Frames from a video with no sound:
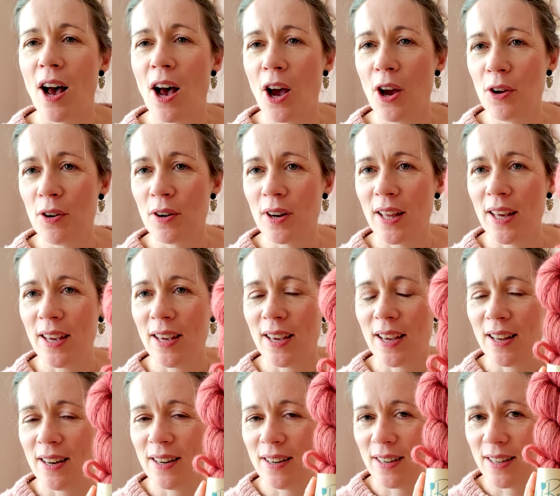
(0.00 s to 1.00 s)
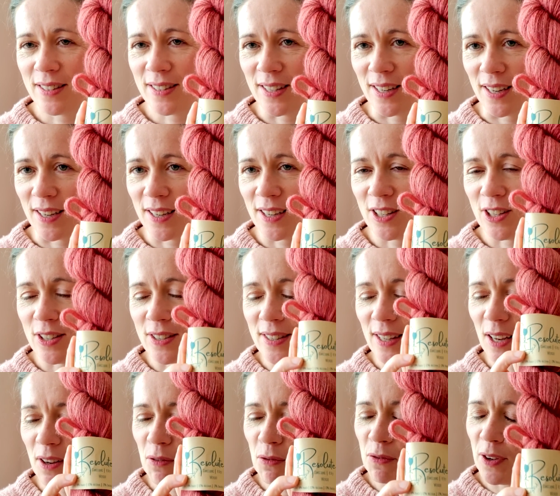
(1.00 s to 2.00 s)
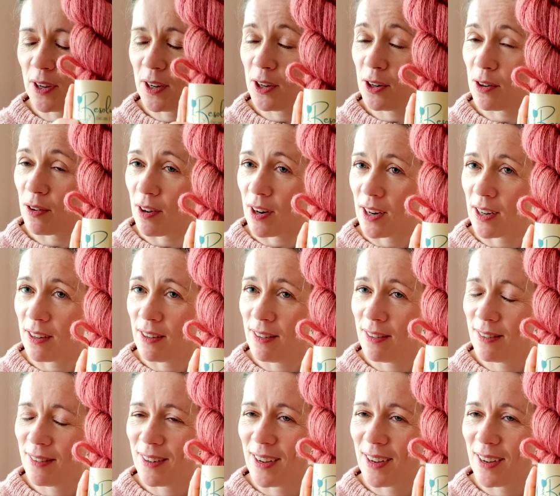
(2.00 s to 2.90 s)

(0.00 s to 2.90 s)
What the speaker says: Only in knitting can you say fingering